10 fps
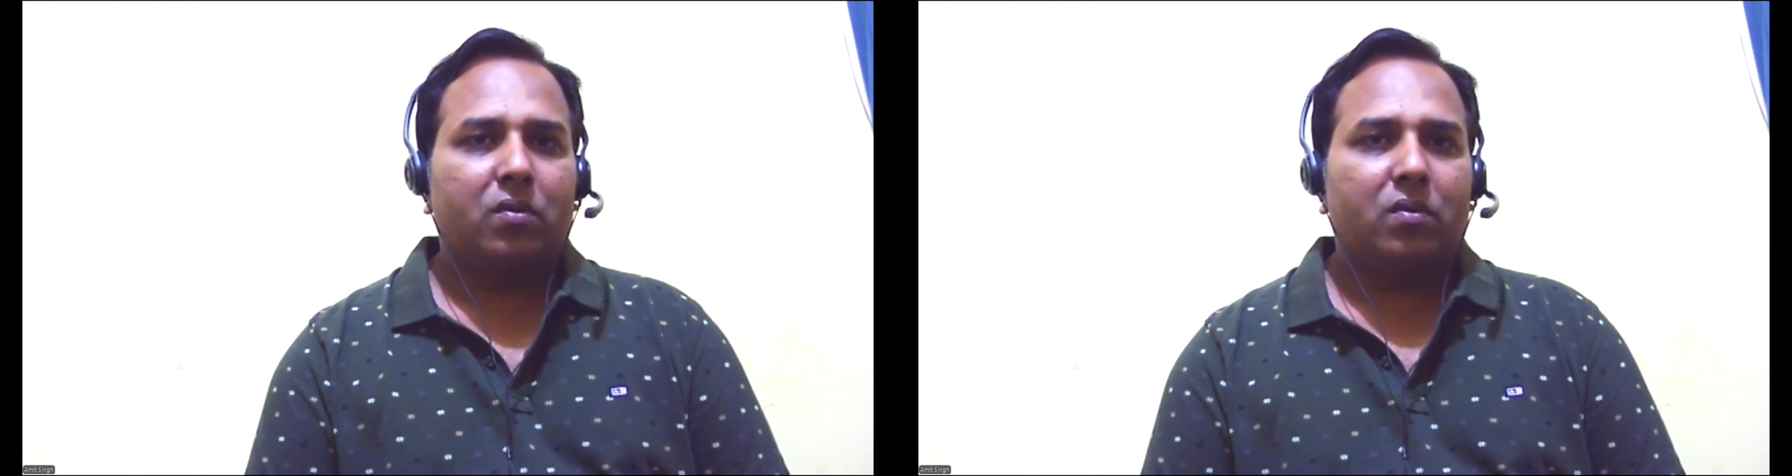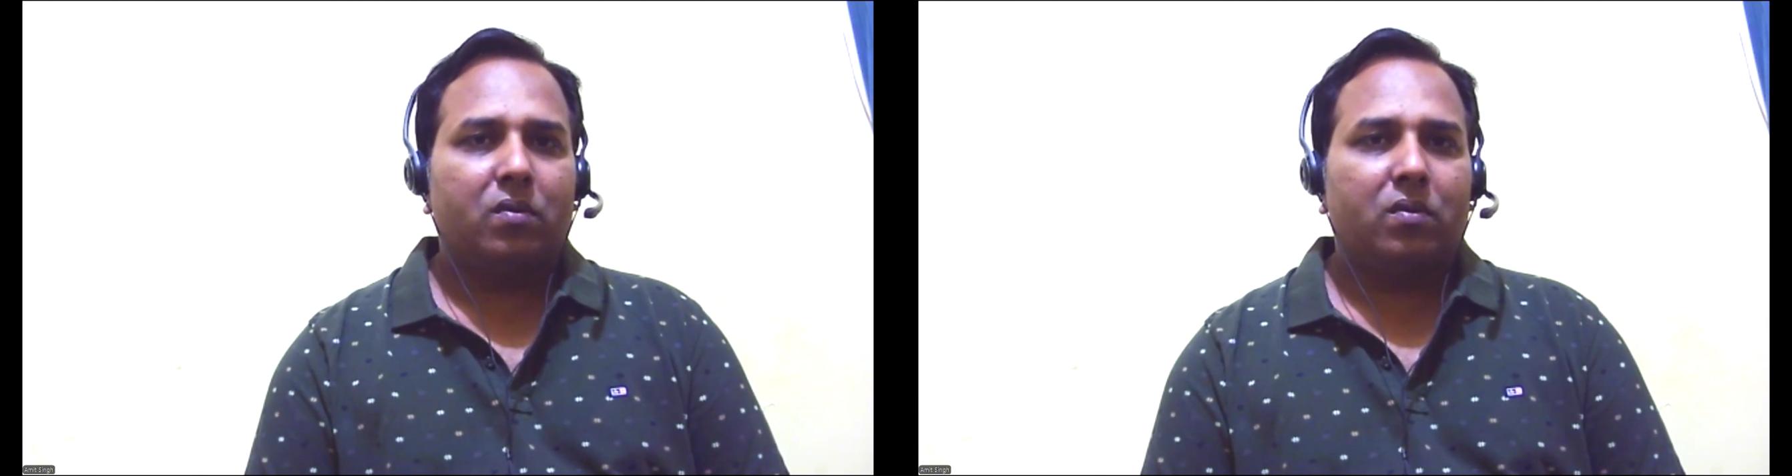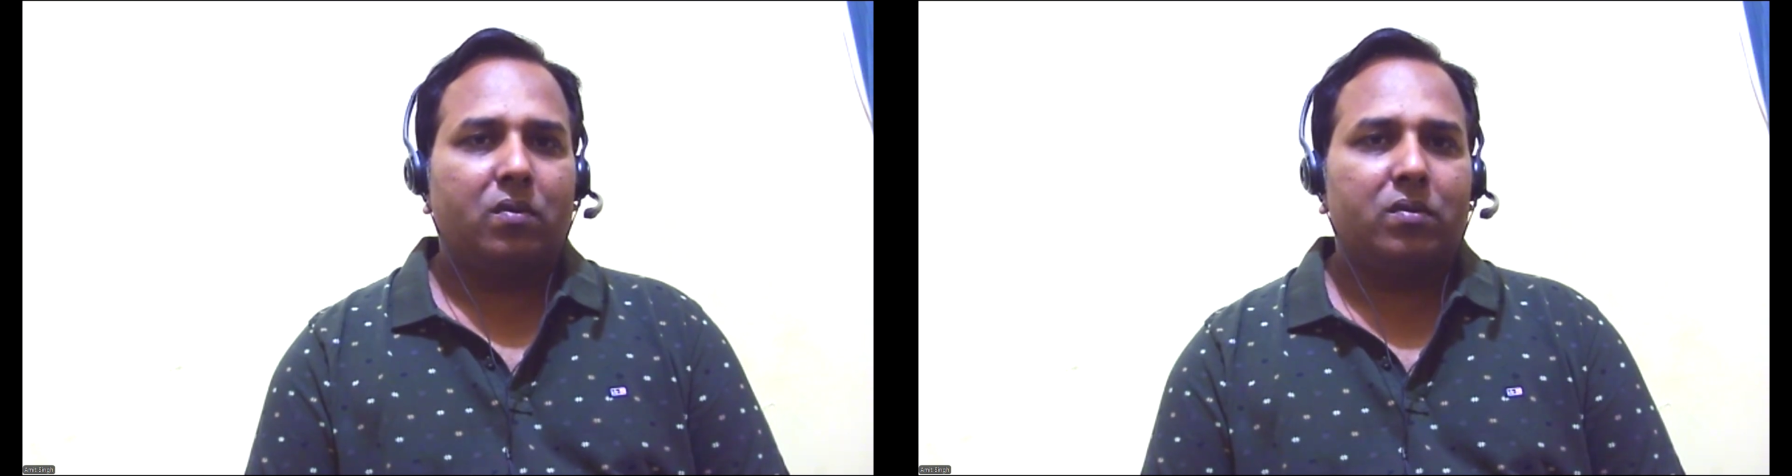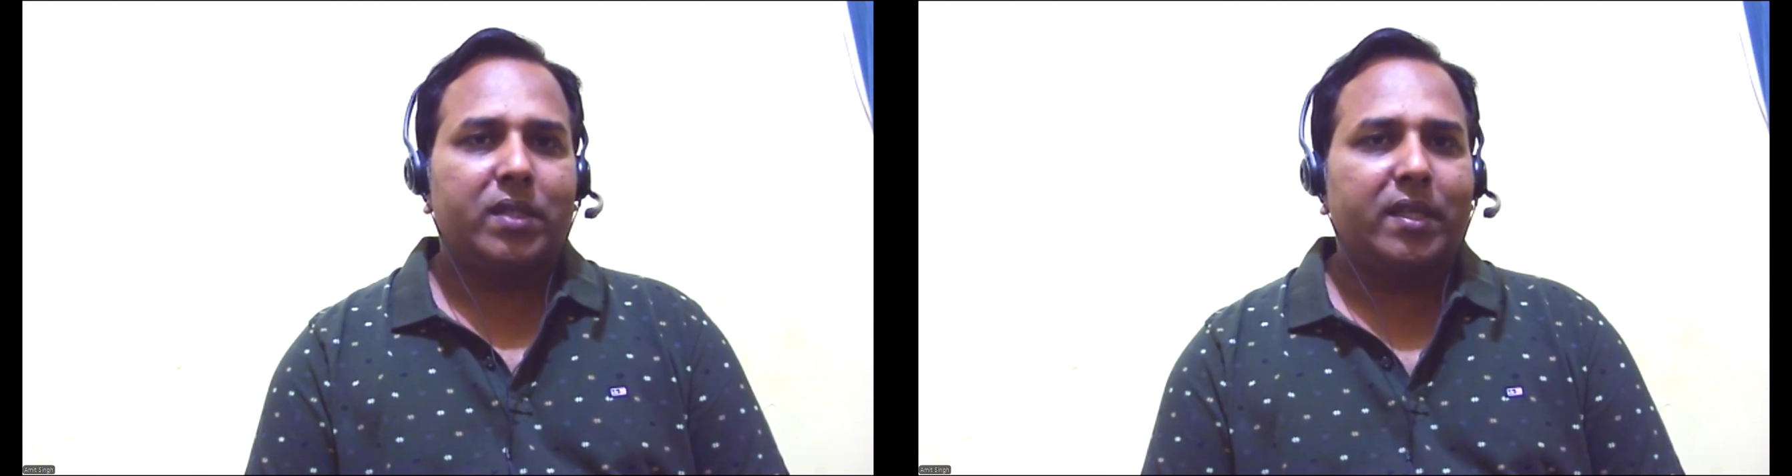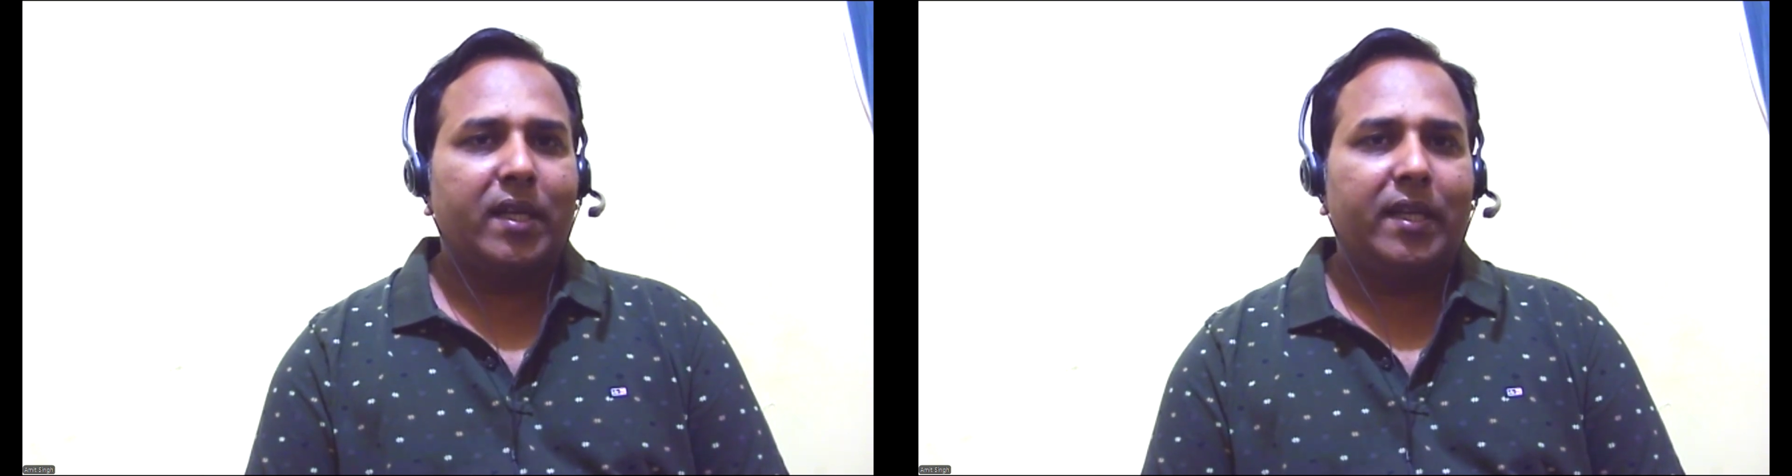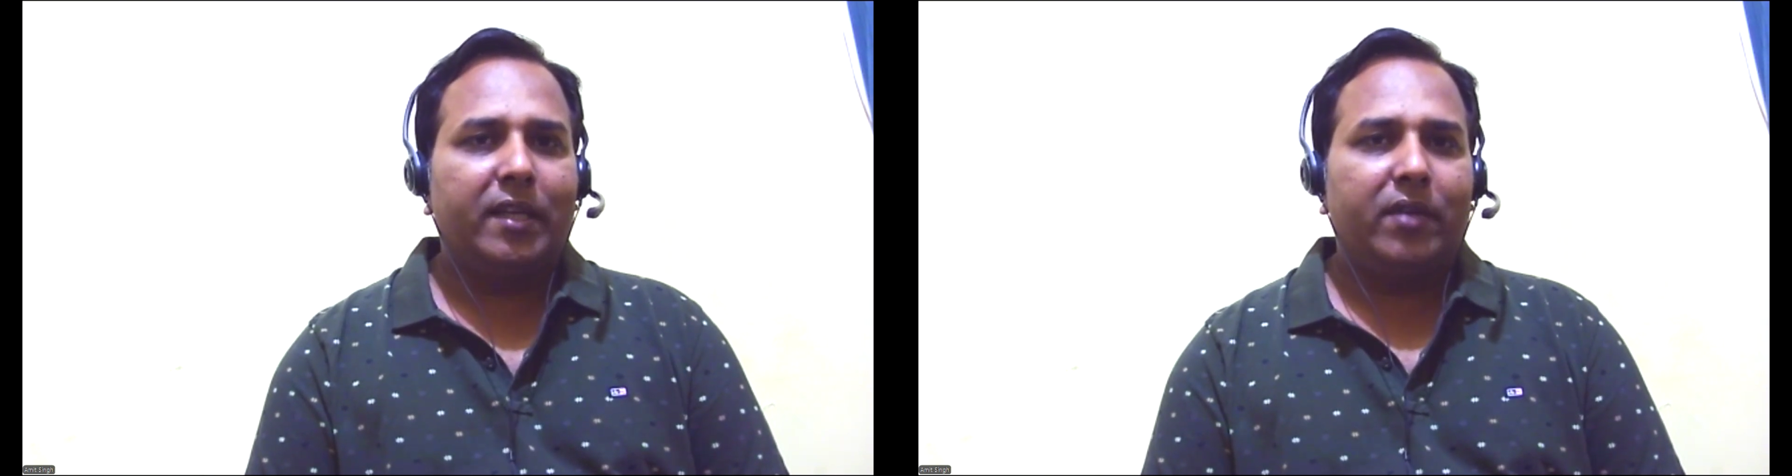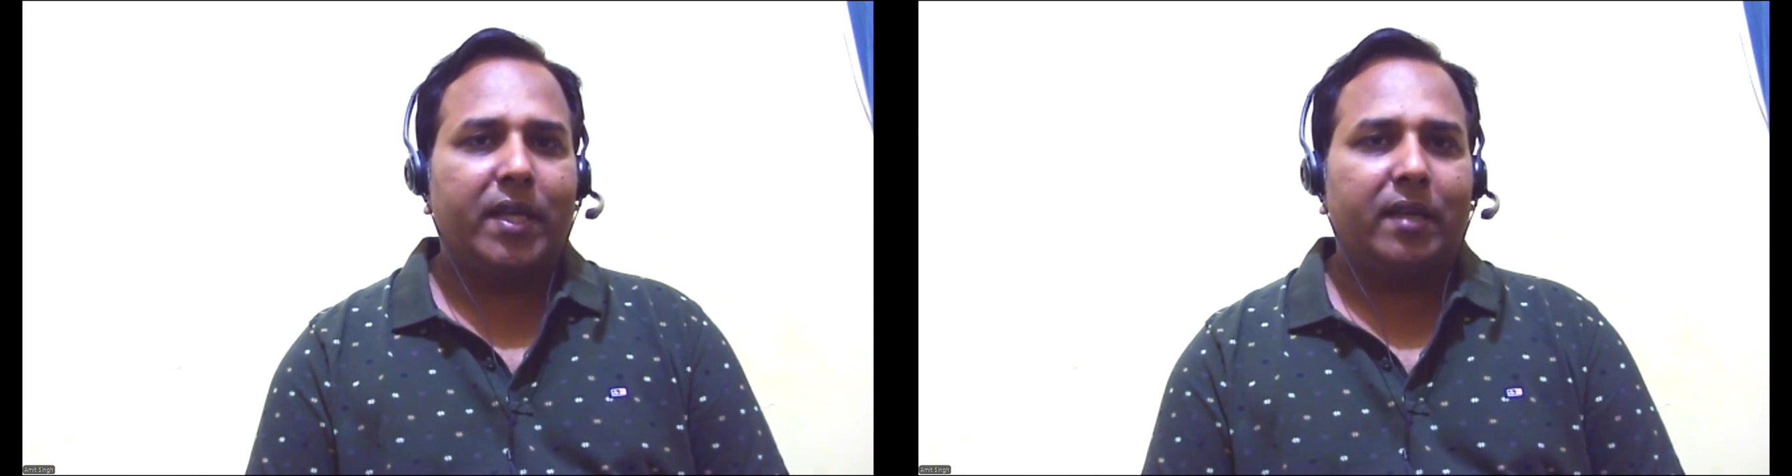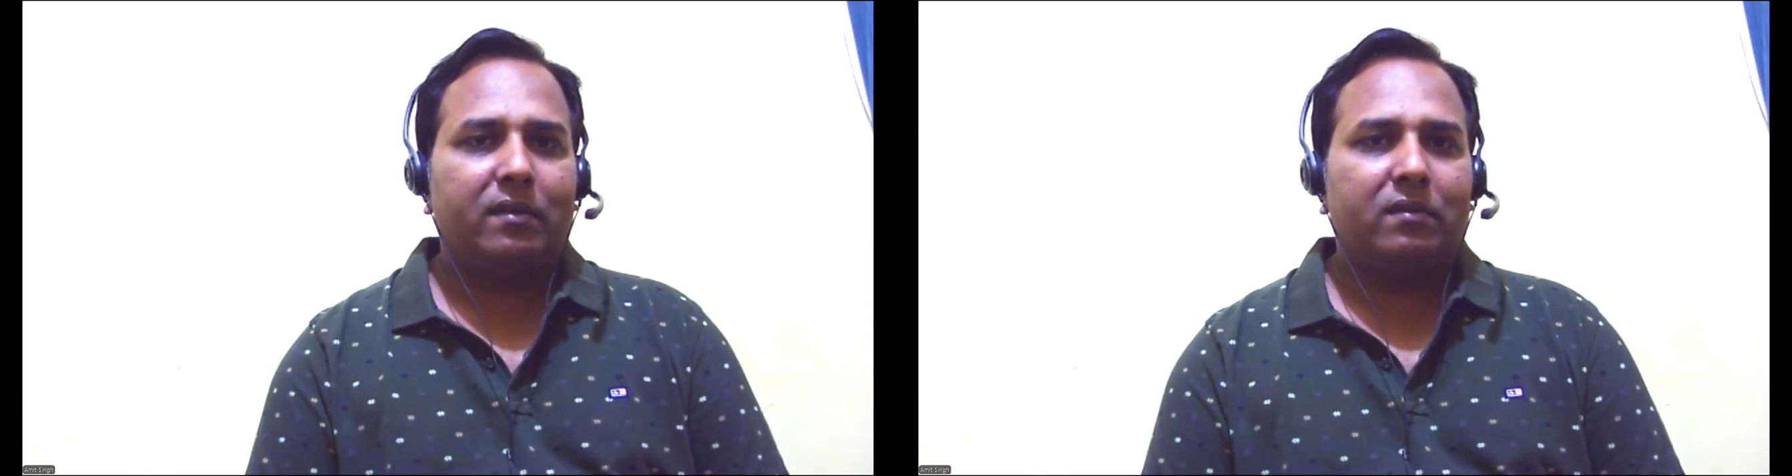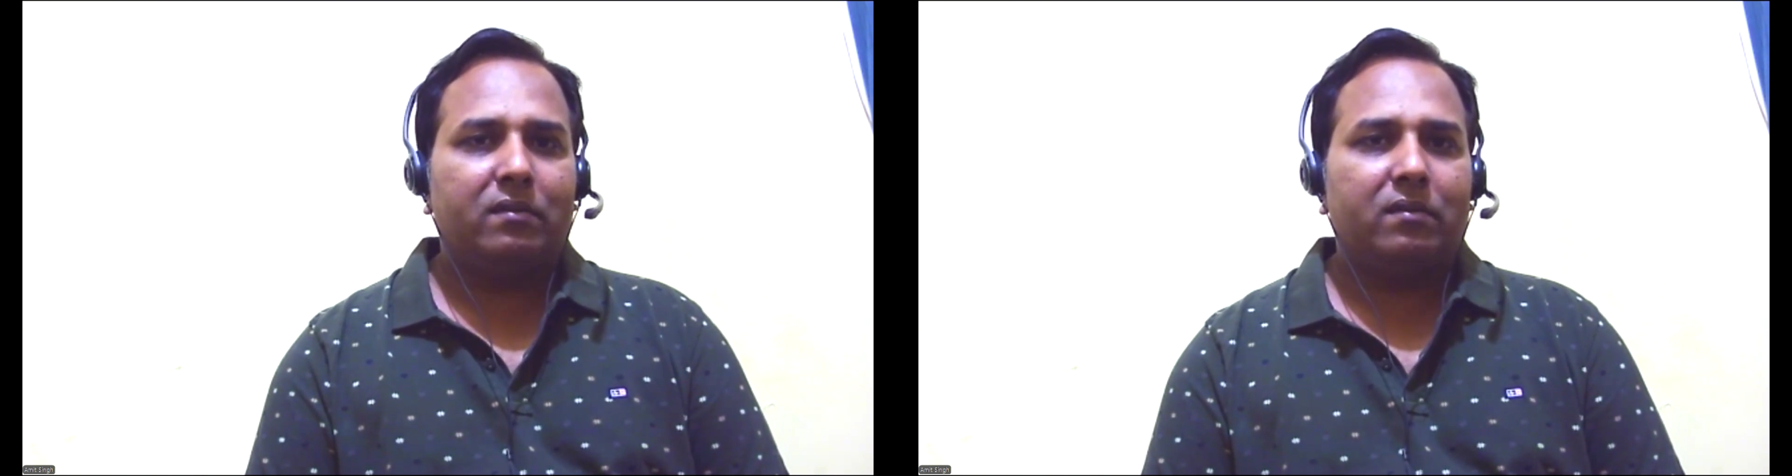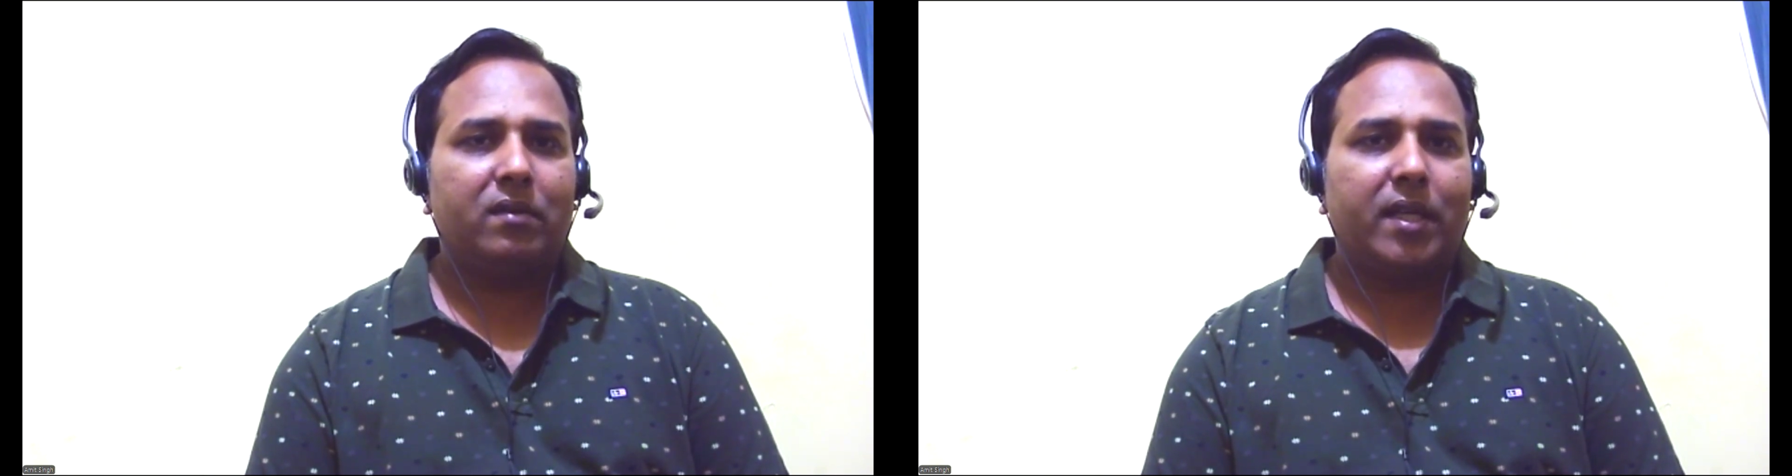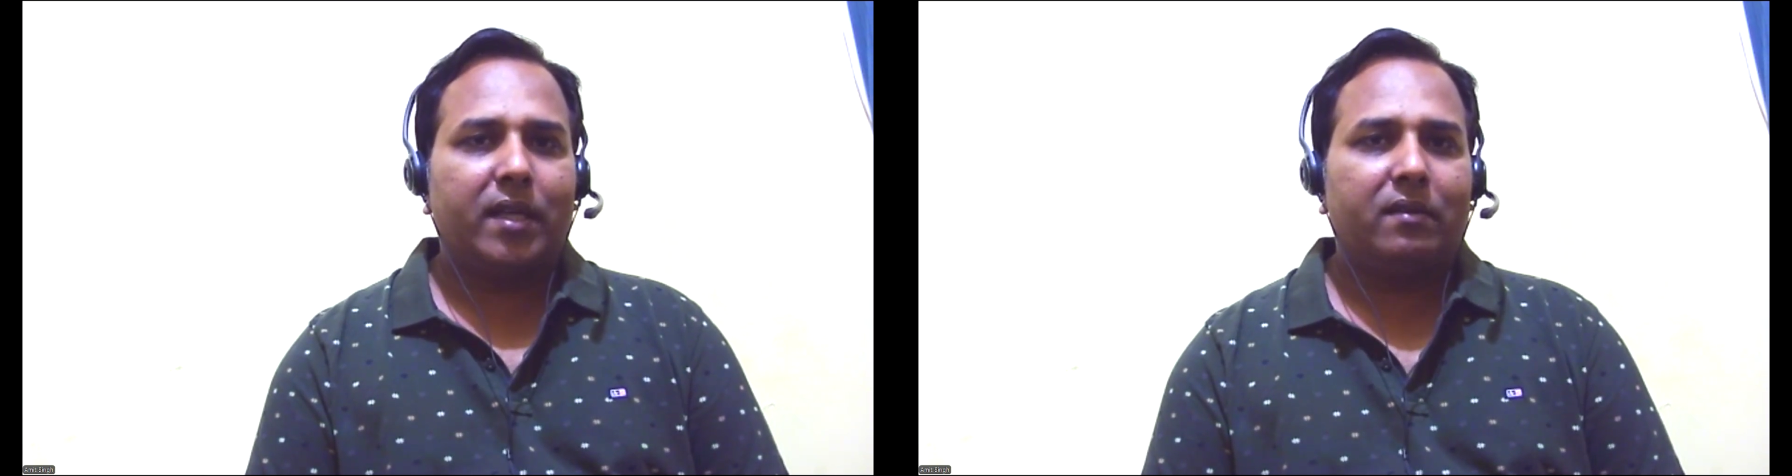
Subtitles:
So generally we can